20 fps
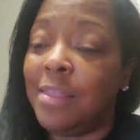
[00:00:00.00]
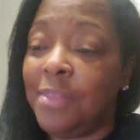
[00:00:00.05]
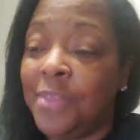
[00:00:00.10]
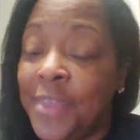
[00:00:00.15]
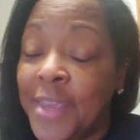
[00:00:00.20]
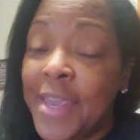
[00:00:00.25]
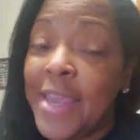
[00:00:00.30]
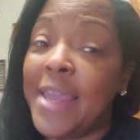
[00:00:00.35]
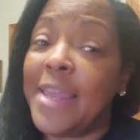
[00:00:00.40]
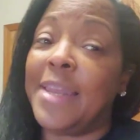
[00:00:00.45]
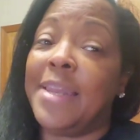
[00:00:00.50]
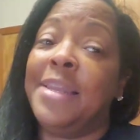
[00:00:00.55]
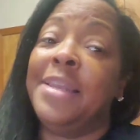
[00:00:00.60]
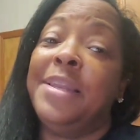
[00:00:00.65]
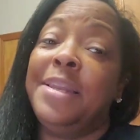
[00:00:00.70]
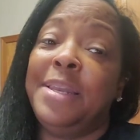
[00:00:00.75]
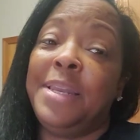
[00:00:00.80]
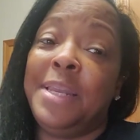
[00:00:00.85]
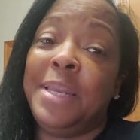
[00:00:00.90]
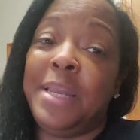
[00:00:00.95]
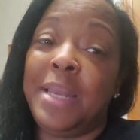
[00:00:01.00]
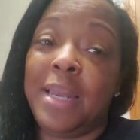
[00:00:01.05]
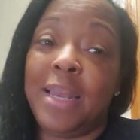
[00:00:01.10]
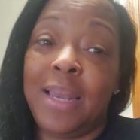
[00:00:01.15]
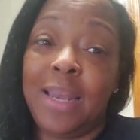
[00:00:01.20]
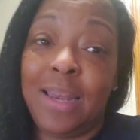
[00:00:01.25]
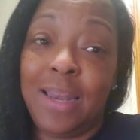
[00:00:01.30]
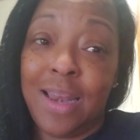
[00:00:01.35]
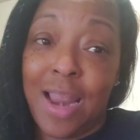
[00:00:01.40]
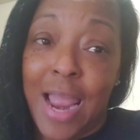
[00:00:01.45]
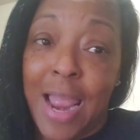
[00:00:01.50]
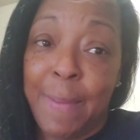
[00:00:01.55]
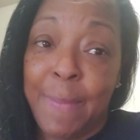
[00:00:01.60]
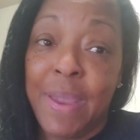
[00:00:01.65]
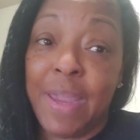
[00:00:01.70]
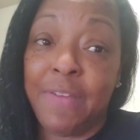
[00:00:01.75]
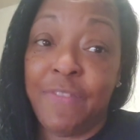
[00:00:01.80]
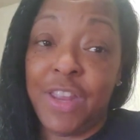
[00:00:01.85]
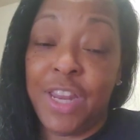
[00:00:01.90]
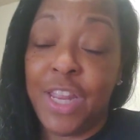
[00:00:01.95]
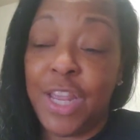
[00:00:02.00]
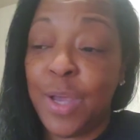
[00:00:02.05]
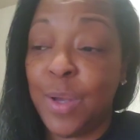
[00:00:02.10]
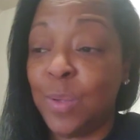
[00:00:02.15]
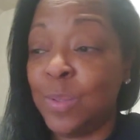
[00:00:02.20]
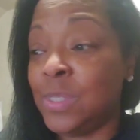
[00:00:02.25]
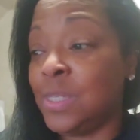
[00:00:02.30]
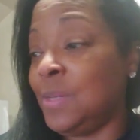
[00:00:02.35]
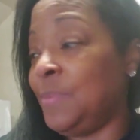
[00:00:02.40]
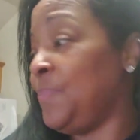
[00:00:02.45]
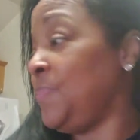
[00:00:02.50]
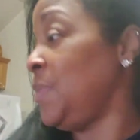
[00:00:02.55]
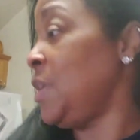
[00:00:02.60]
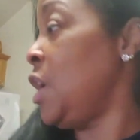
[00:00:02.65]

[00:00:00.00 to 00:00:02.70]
then I make videos.